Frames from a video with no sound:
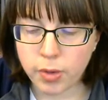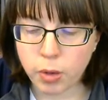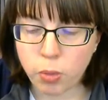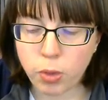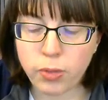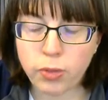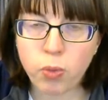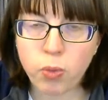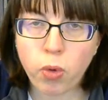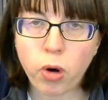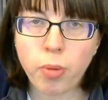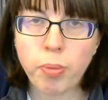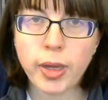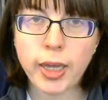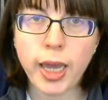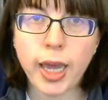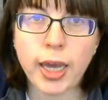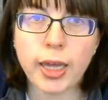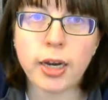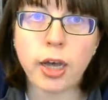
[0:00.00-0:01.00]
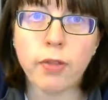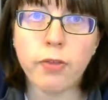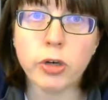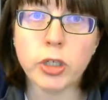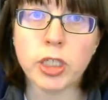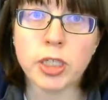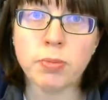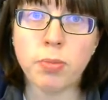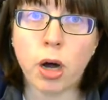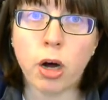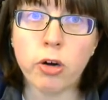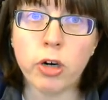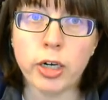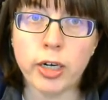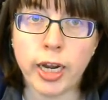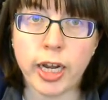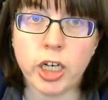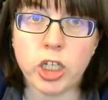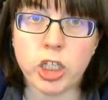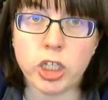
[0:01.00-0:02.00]
When the war began, other smaller
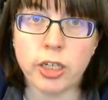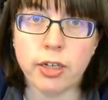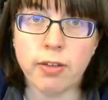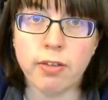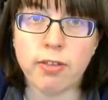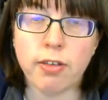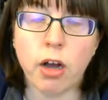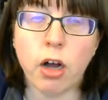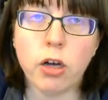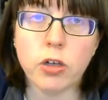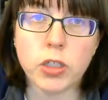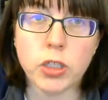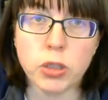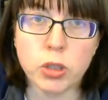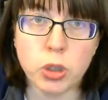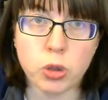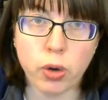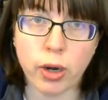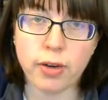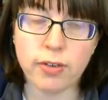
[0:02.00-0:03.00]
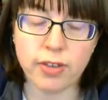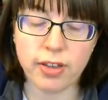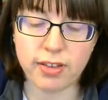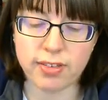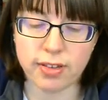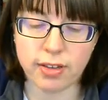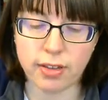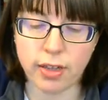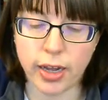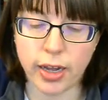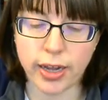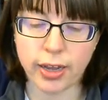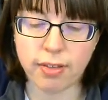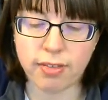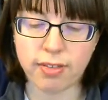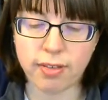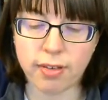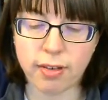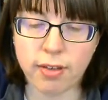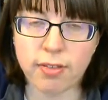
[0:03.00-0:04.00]
nations also joined these
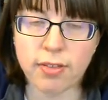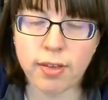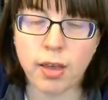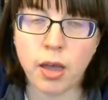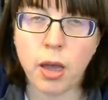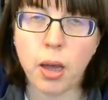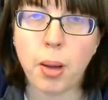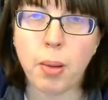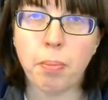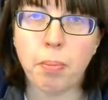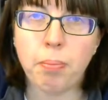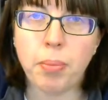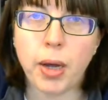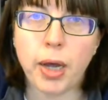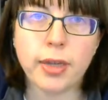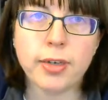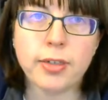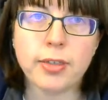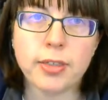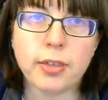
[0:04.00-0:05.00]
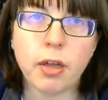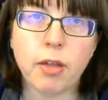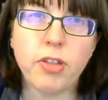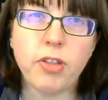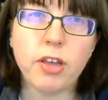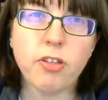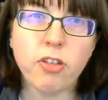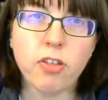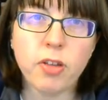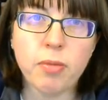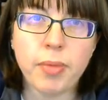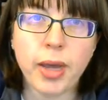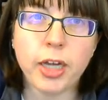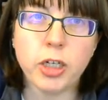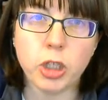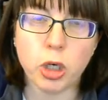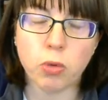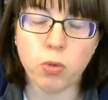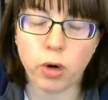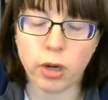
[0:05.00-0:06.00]
alliances, but these are the
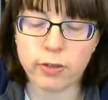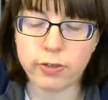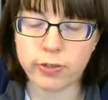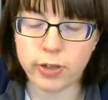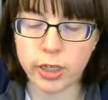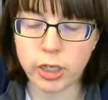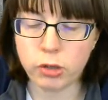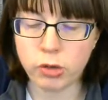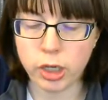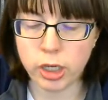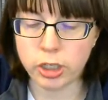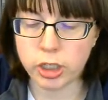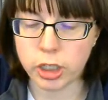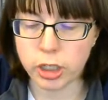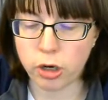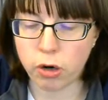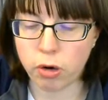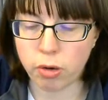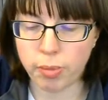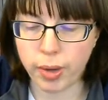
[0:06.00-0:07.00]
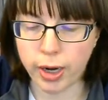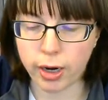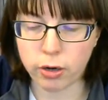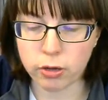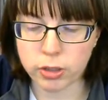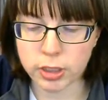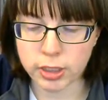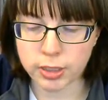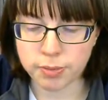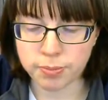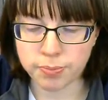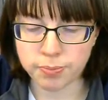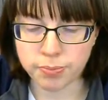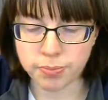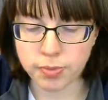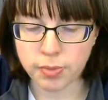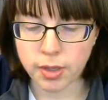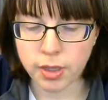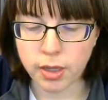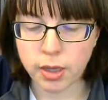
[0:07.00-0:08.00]
major ones that you need to know about.
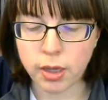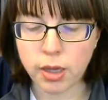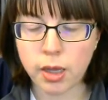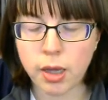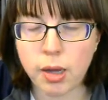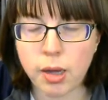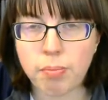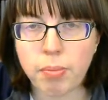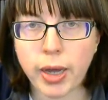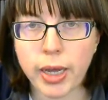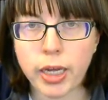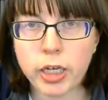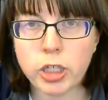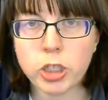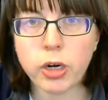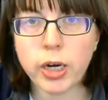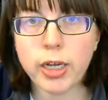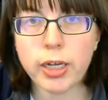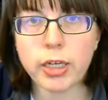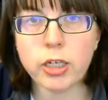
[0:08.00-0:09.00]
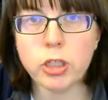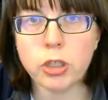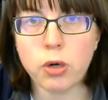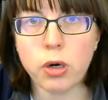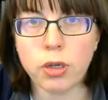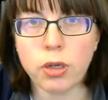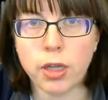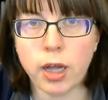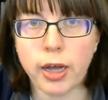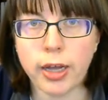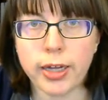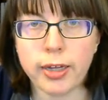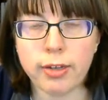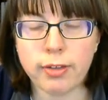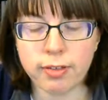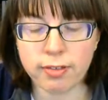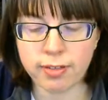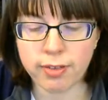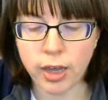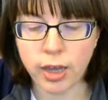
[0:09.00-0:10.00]
By entering into
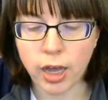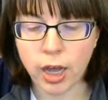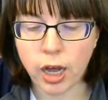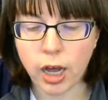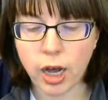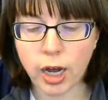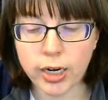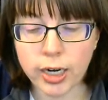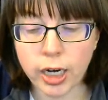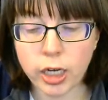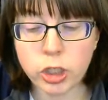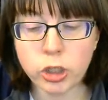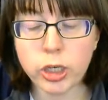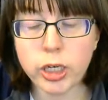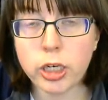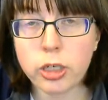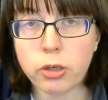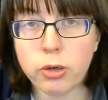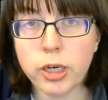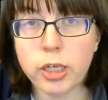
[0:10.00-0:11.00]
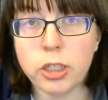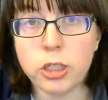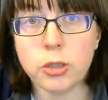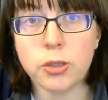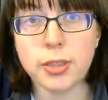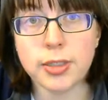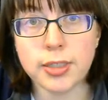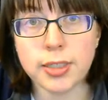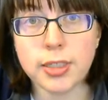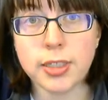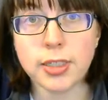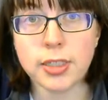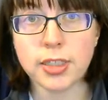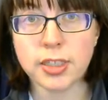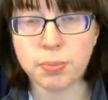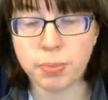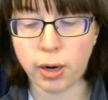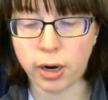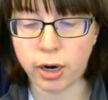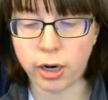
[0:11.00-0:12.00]
alliance, a country agreed to assist
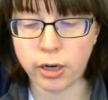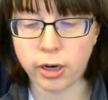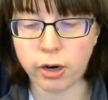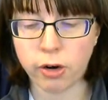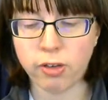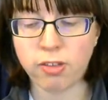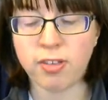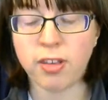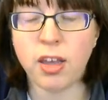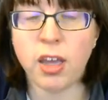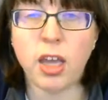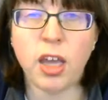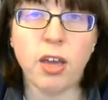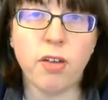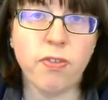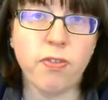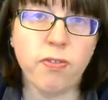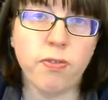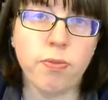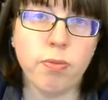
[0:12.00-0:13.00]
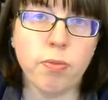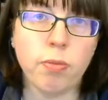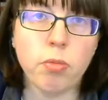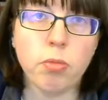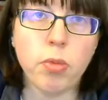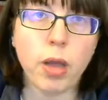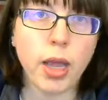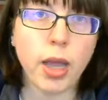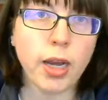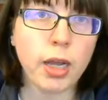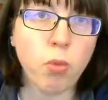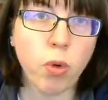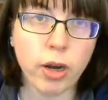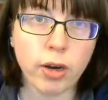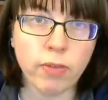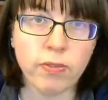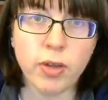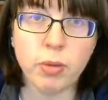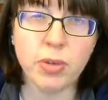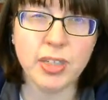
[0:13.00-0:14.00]
its partners if any one
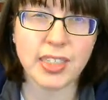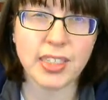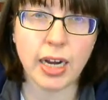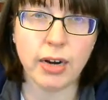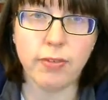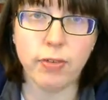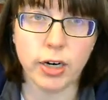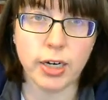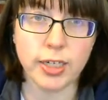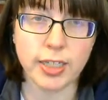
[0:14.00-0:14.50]
of them was ever